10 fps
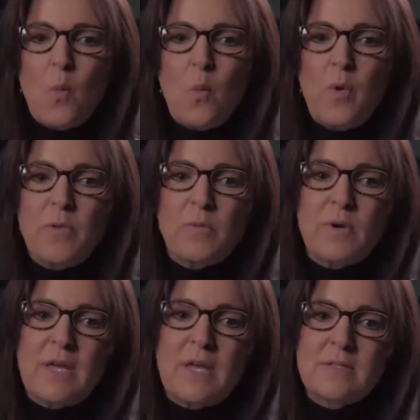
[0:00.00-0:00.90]
With
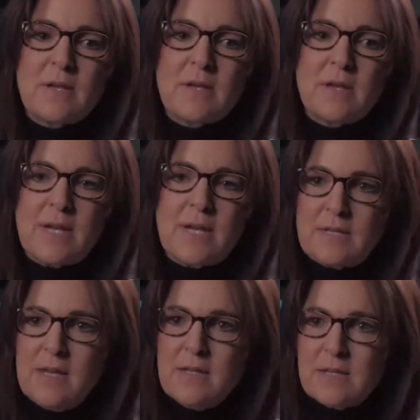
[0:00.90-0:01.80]
Regina's
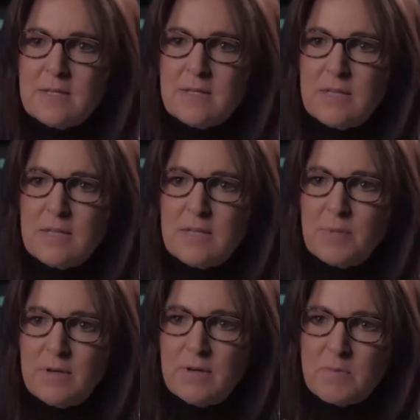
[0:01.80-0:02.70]
techniques in deep
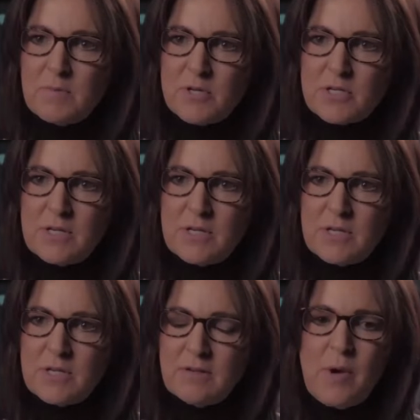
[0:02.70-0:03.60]
learning and machine
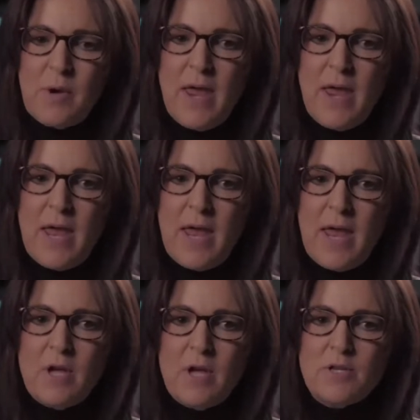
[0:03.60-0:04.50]
learning, we were able
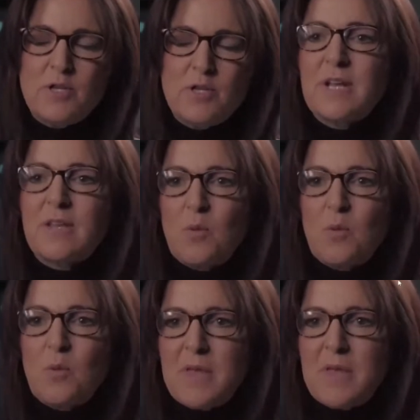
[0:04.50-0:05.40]
to predict the
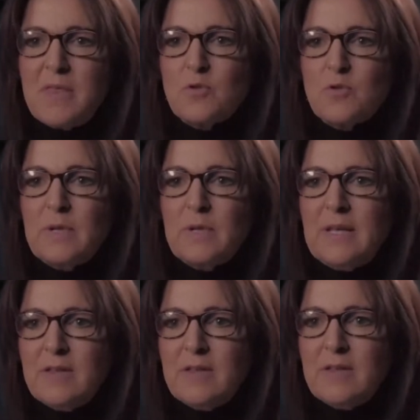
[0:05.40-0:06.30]
women that truly needed the